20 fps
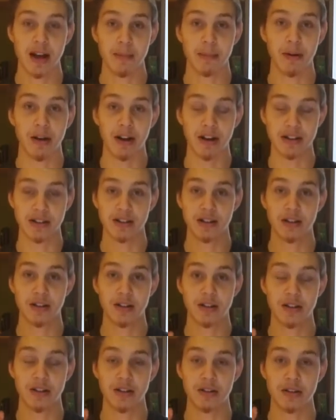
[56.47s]
but
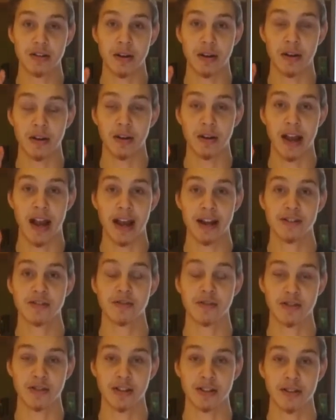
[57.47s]
the
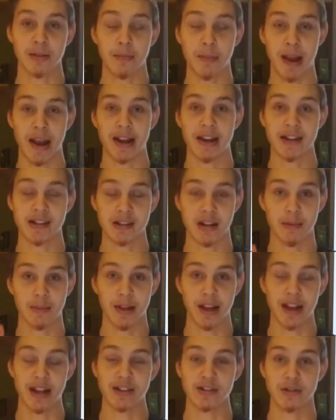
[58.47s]
answer is not to ban Islam.
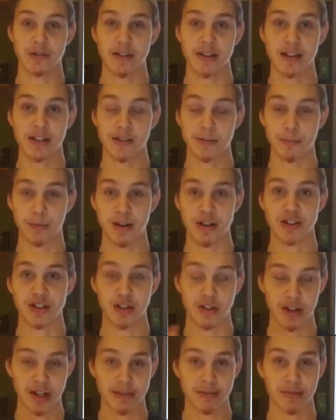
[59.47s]
The answer is to preach the
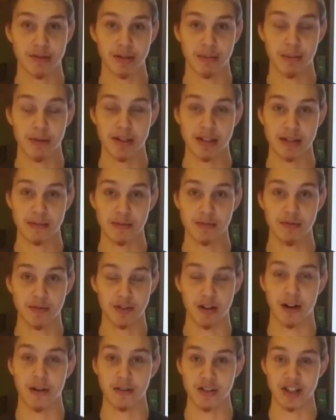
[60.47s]
gospel to the Muslims,
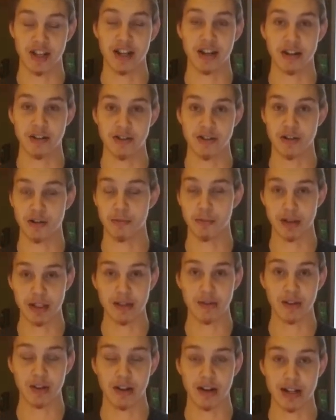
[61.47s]
which obviously Hindus don't
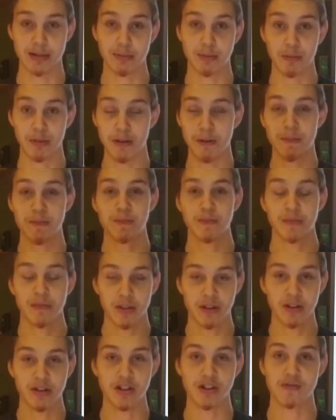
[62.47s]
believe the gospel, but
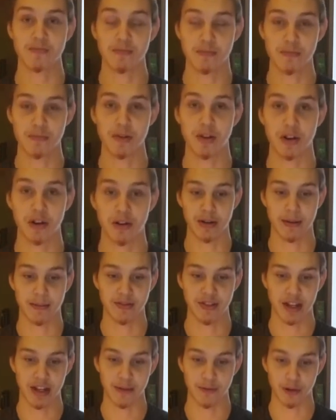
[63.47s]
just you I'm
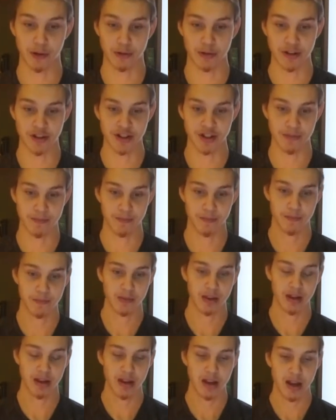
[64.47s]
saying if you're a Christian.
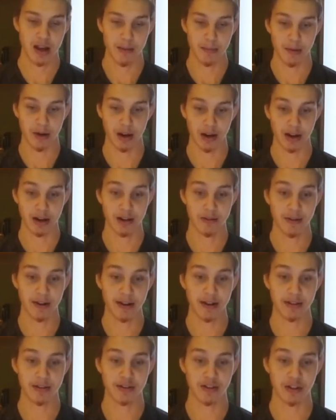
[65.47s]
But I'm going to
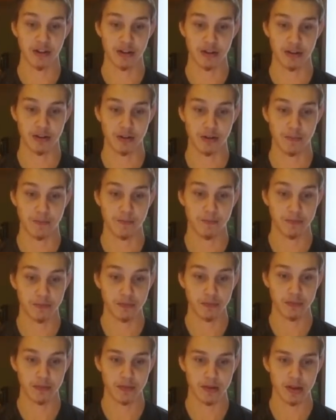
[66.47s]
read you this article
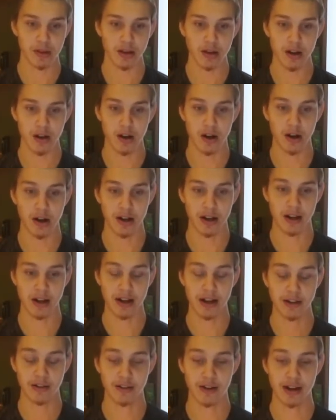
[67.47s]
on uh,
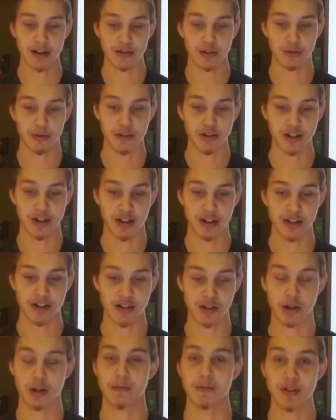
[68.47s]
international Christian
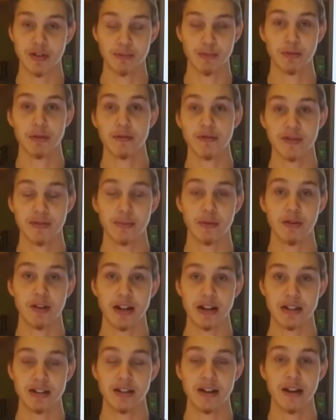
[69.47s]
concern, which proves the
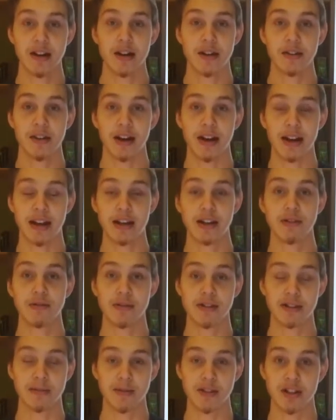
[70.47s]
point that
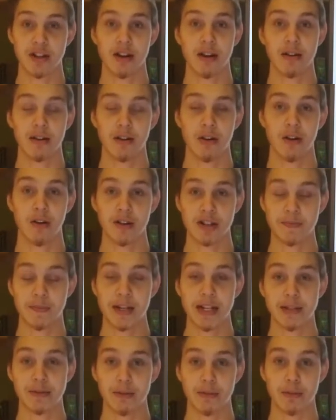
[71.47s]
Hinduism is not as
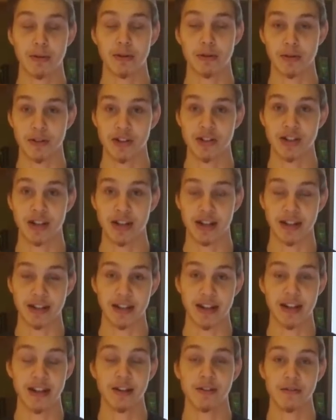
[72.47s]
peaceful and pluralistic, and
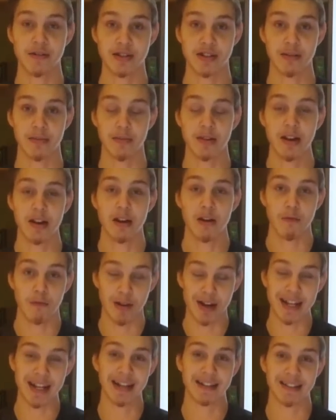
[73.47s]
that Hinduism,
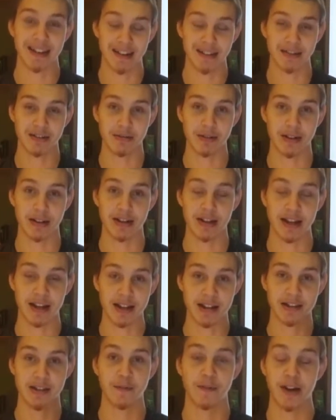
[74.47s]
when you get down to it, it
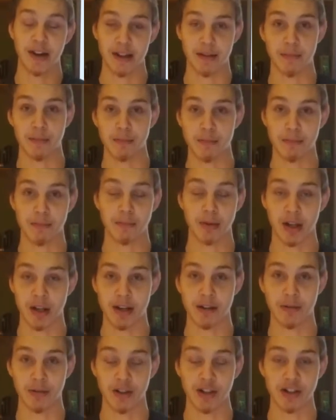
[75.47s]
is a violent,
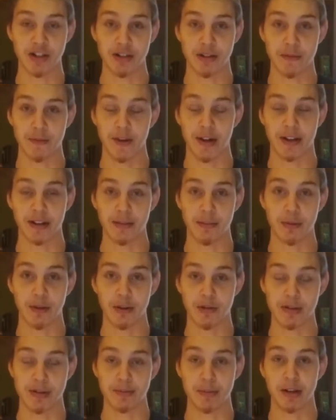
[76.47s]
bloody religion. Violent,
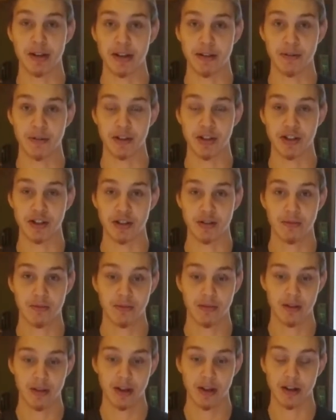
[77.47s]
murderous, bloody religion.
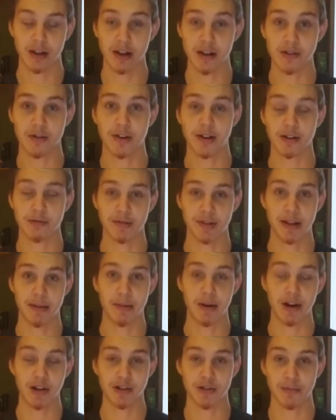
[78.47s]
Contrary to what the
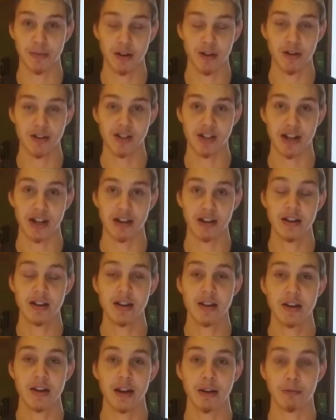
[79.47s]
Apostle Paul said
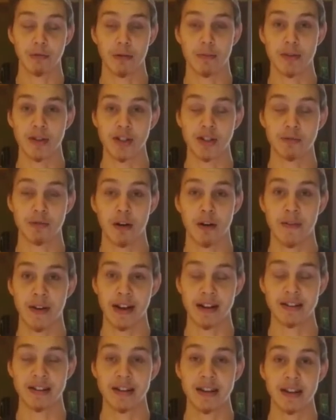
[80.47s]
in Romans
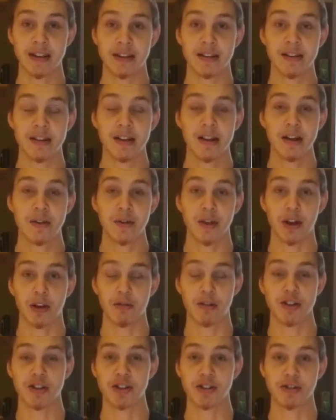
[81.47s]
12:18, that
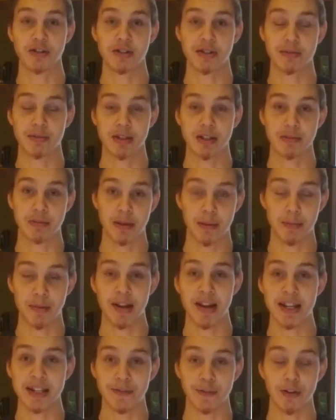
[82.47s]
Christians are supposed to be
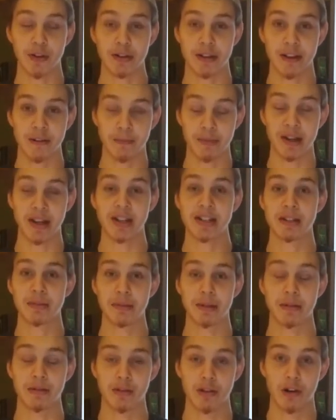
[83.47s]
peaceful, live
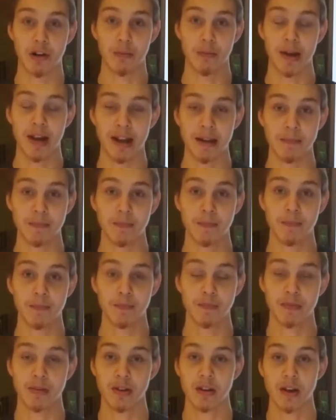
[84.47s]
peaceably with all men.
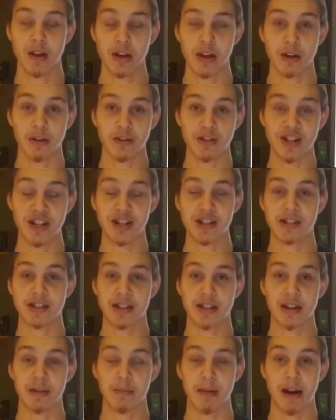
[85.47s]
You know, Jesus
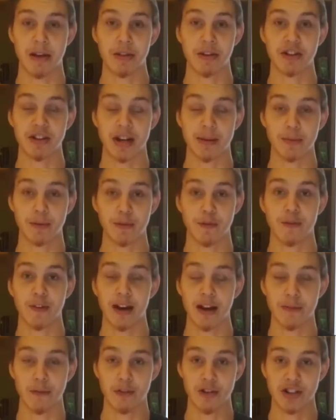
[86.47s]
said in Matthew chapter
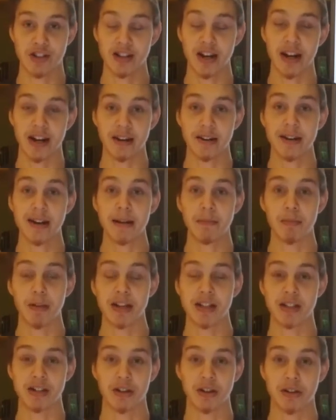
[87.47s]
5, verse 9,
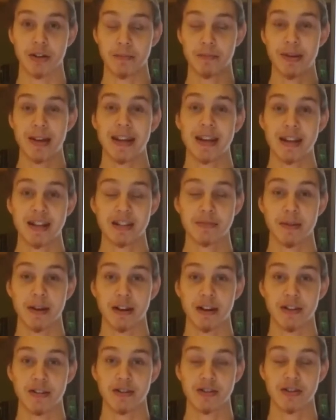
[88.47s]
Blessed are the
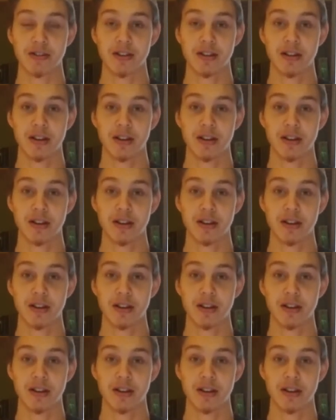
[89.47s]
peacemakers.